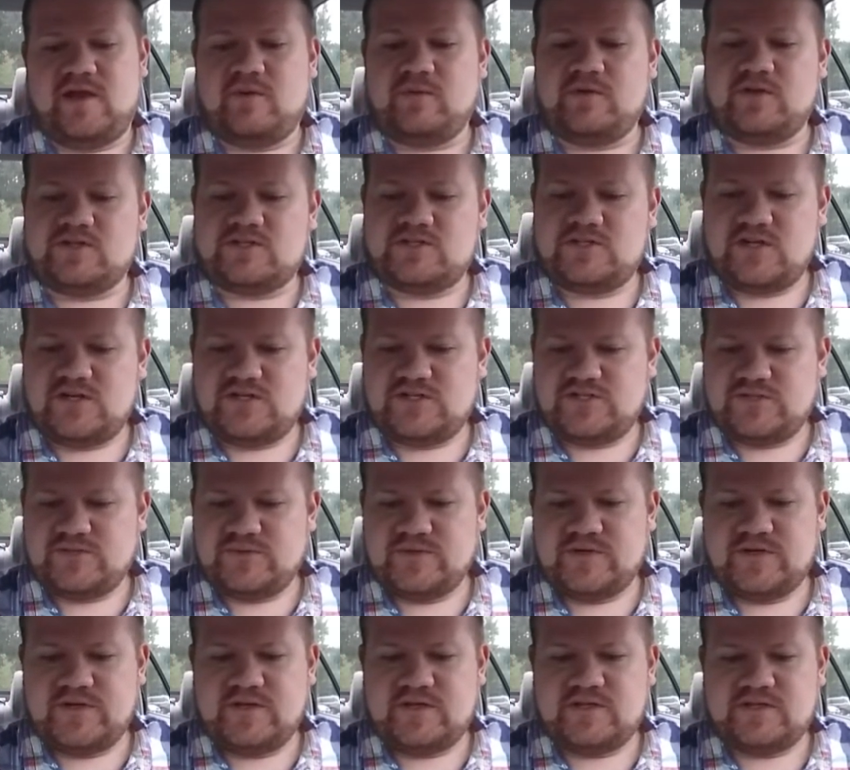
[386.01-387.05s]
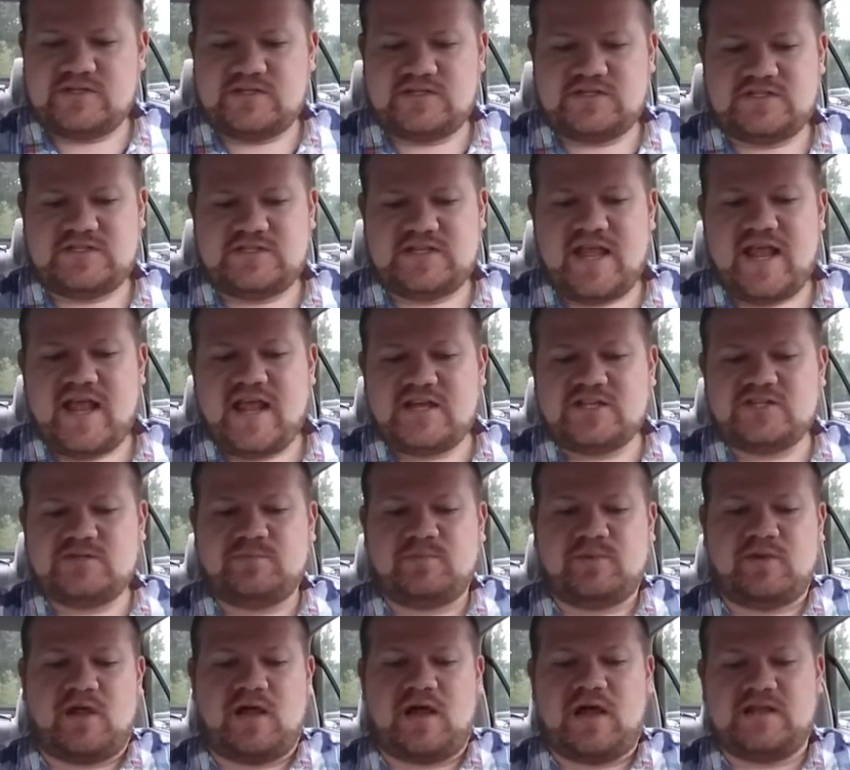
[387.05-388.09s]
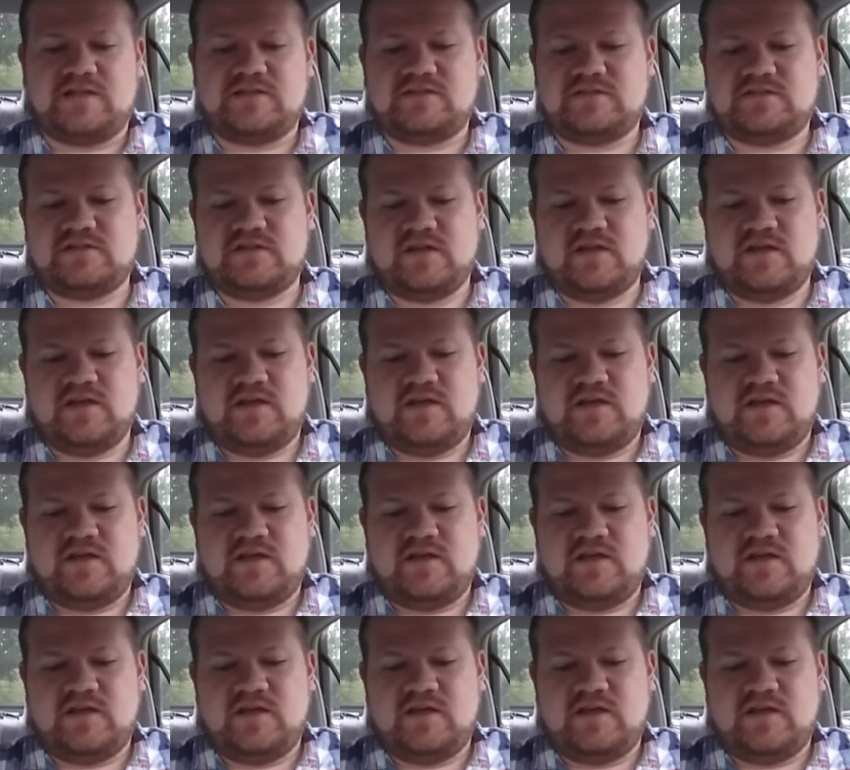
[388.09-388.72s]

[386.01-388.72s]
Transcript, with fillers: Now when you start doing stage plots.